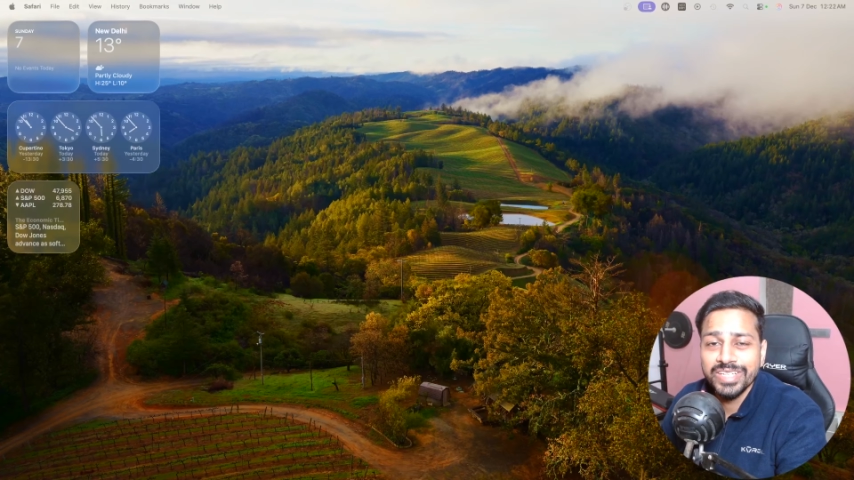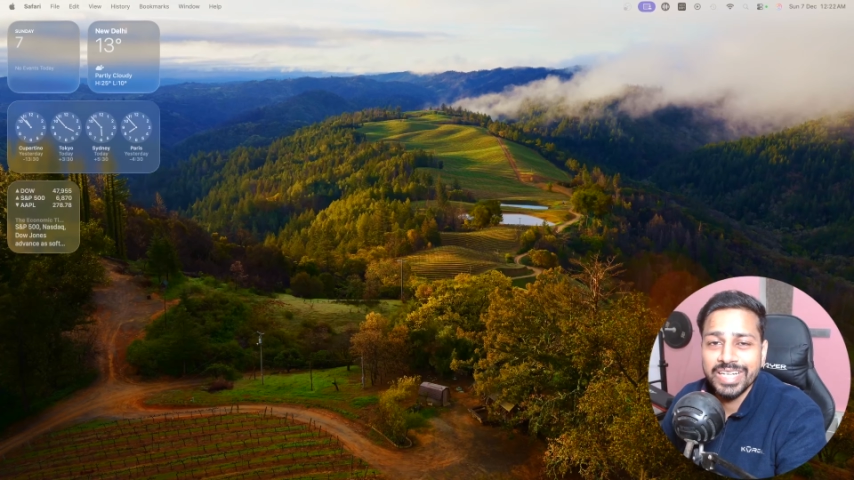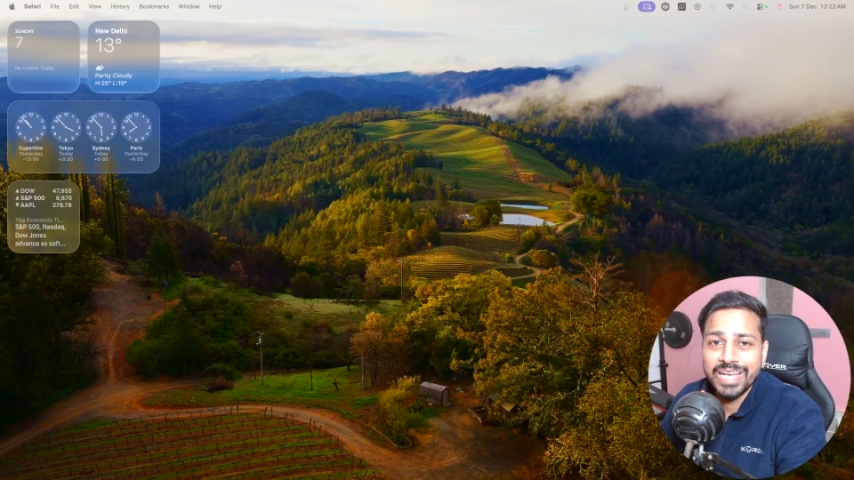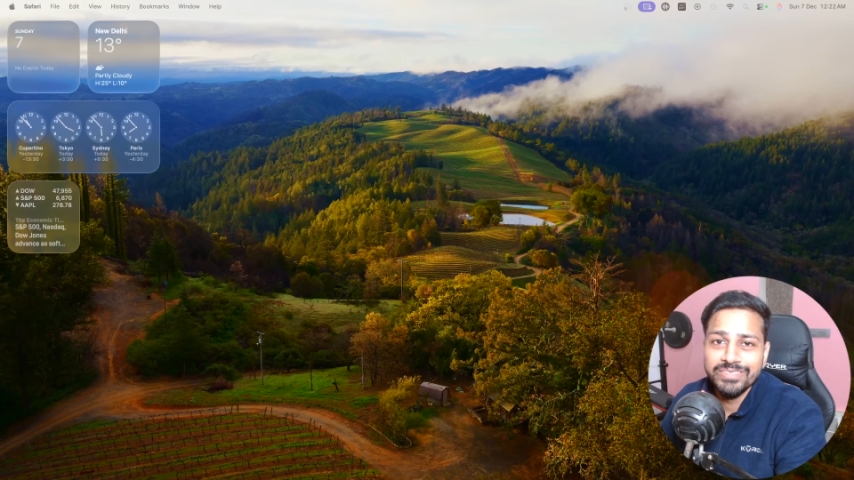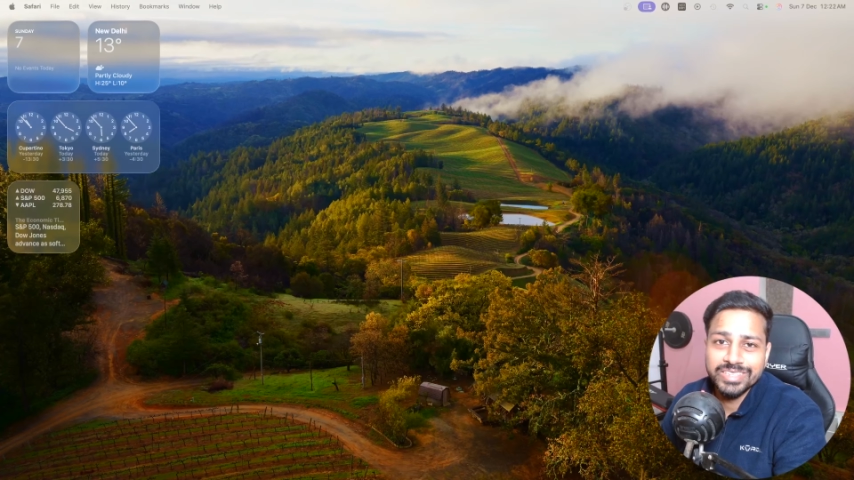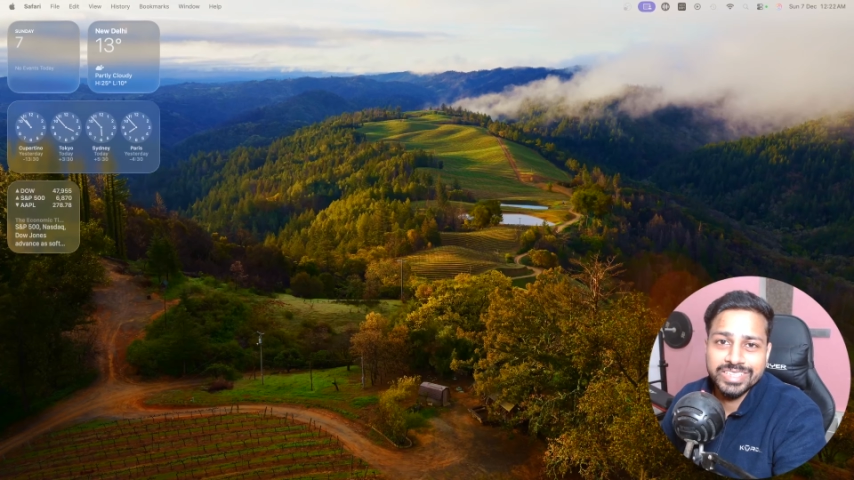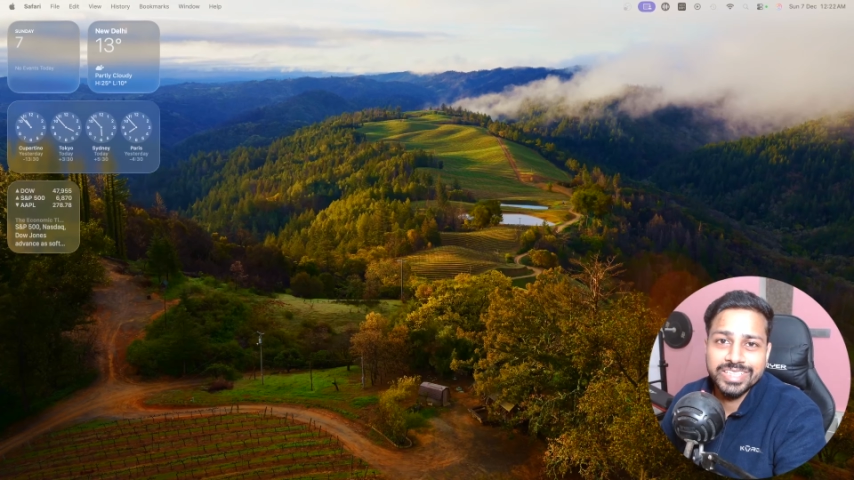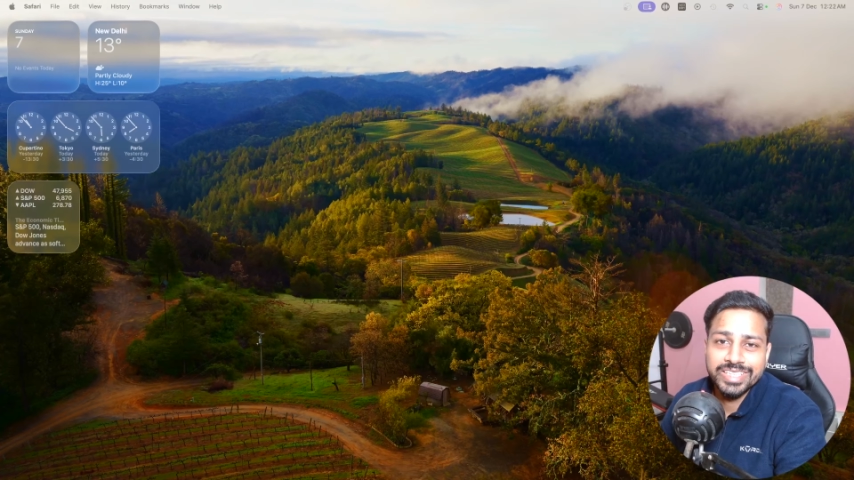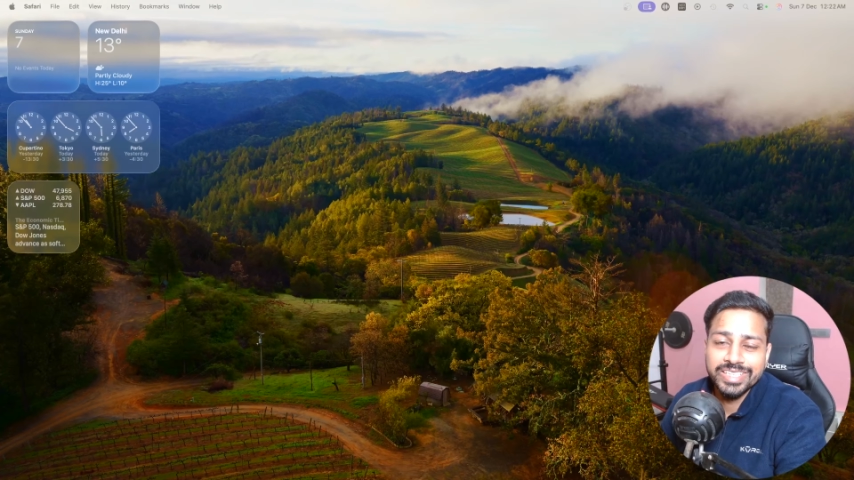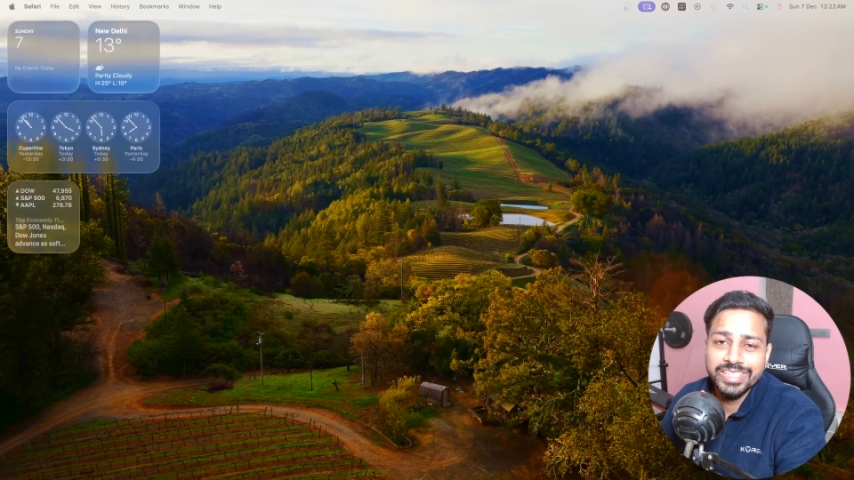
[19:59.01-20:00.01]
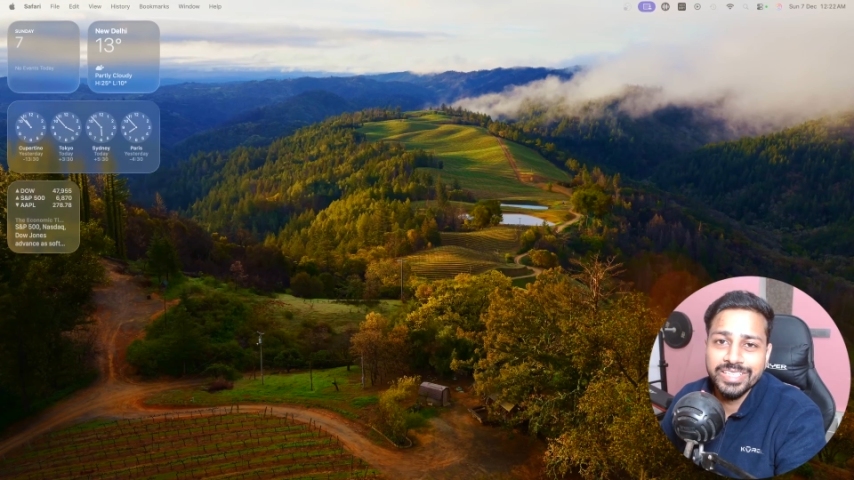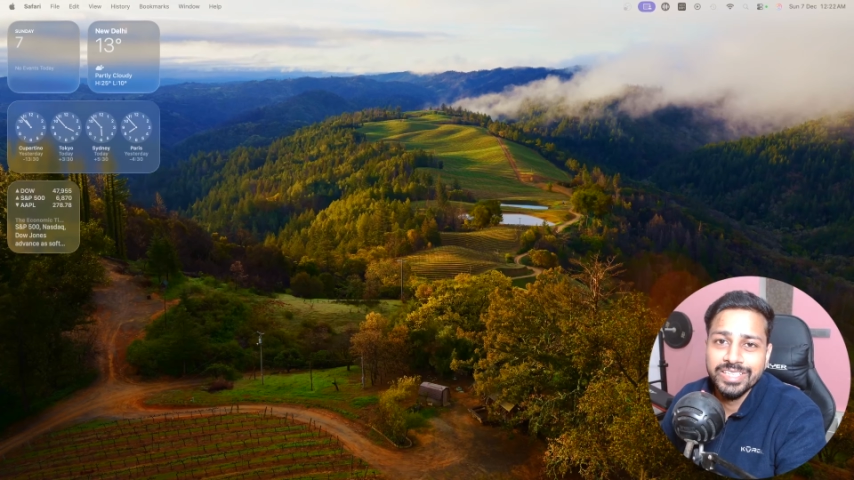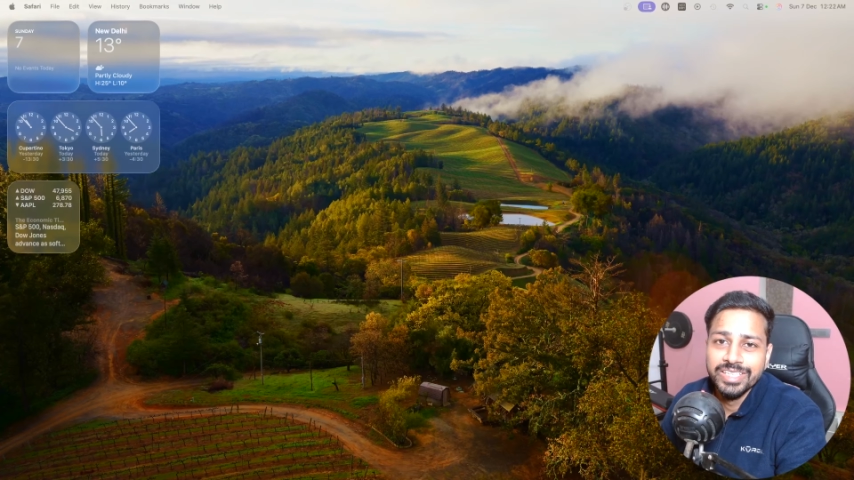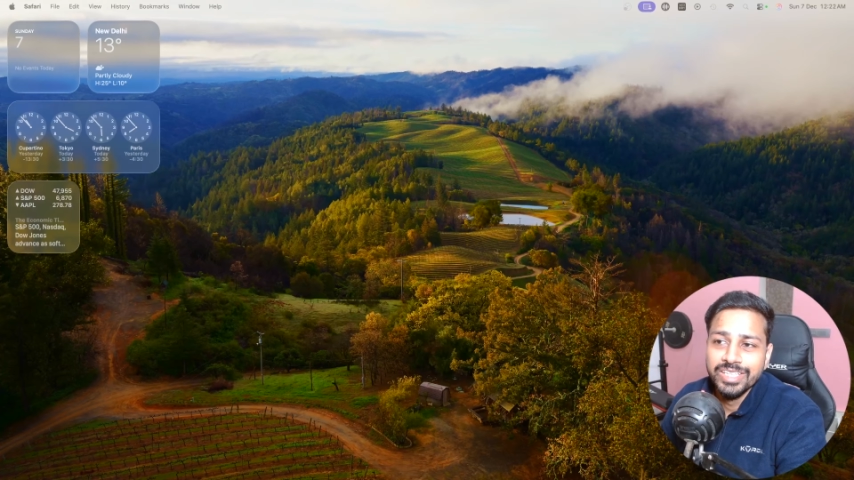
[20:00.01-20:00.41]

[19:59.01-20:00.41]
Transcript: then I will certainly